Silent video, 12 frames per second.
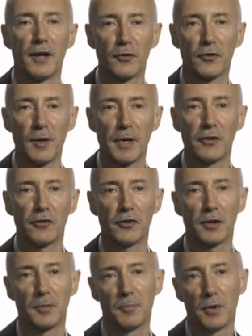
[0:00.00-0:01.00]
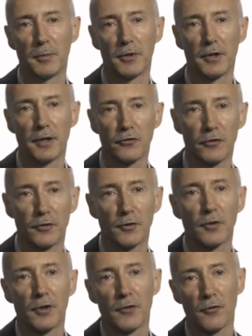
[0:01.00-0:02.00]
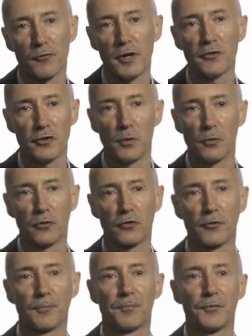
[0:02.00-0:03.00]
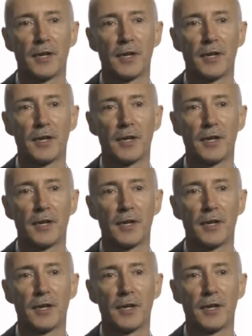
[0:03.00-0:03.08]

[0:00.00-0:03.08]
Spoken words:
as their basic population thresholds.